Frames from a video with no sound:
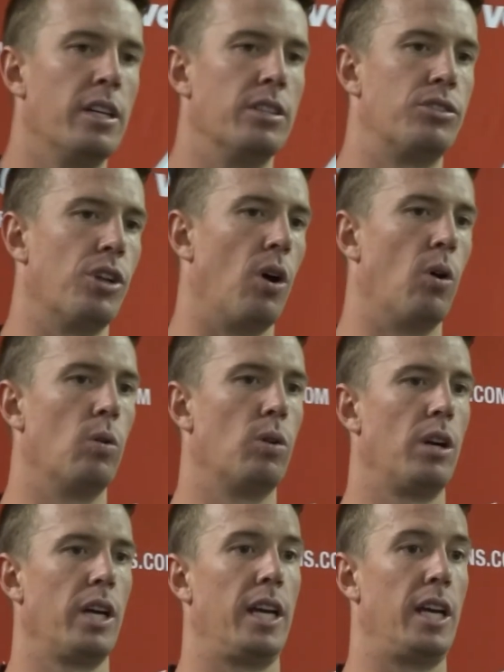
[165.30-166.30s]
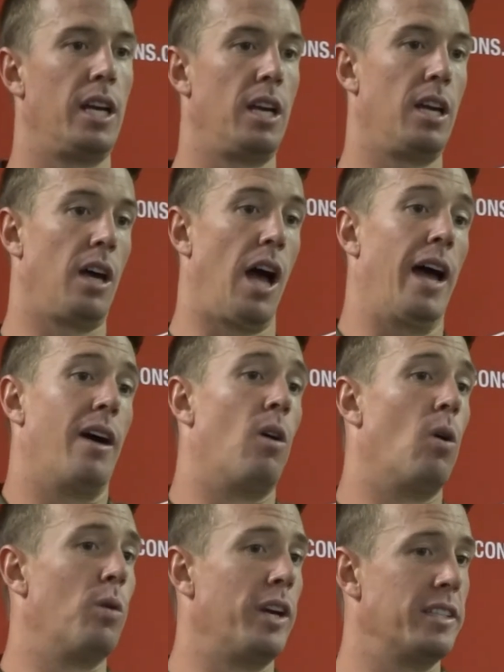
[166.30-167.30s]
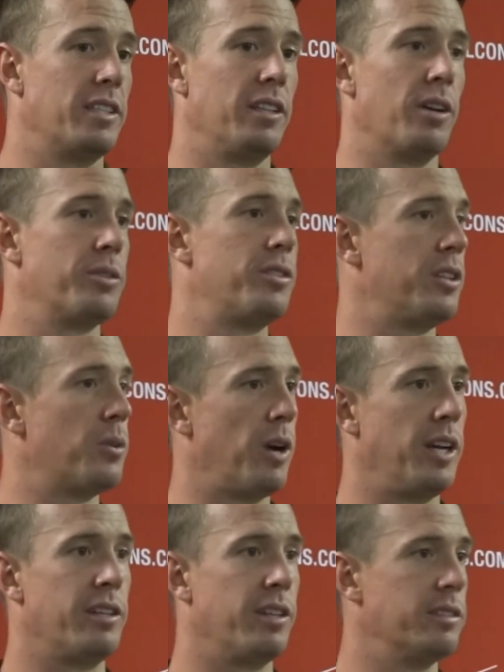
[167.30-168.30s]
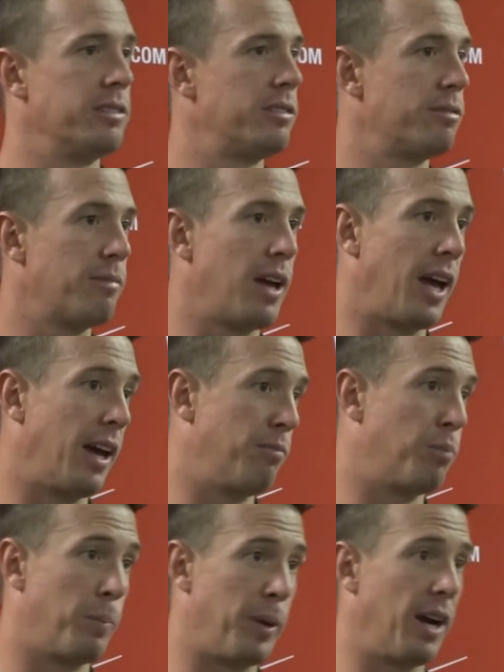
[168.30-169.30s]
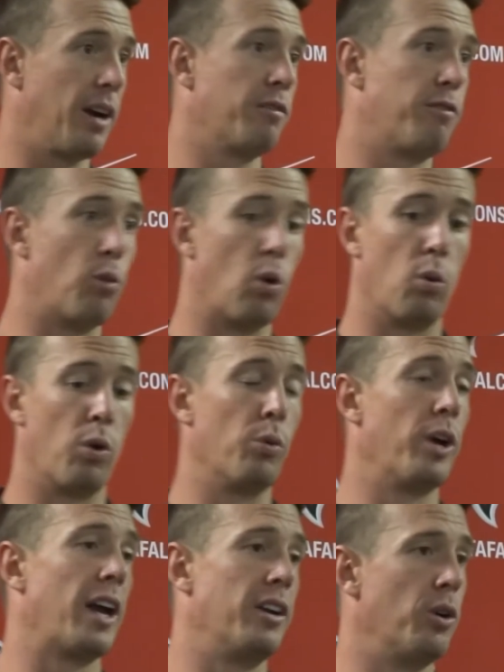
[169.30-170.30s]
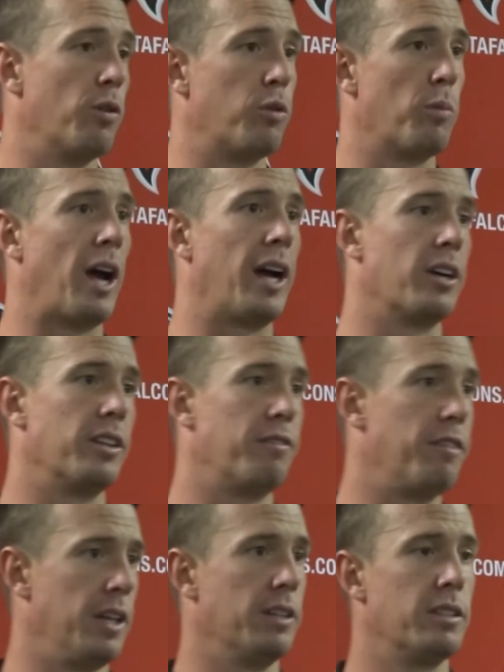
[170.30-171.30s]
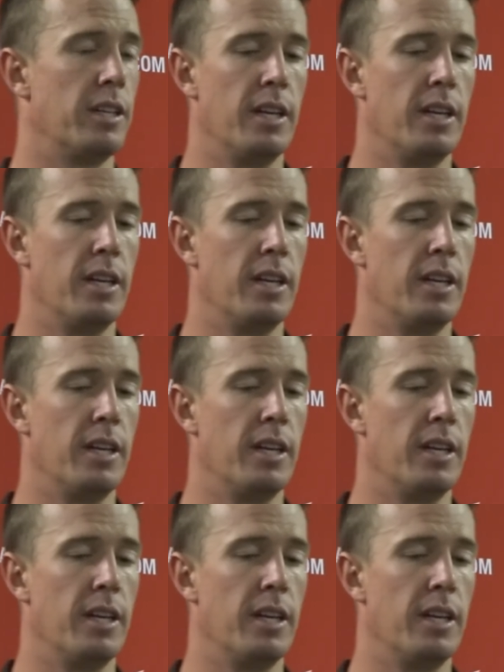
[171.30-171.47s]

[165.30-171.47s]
So I always, in those situations, have prepared for what do we got to do if we're back on the field.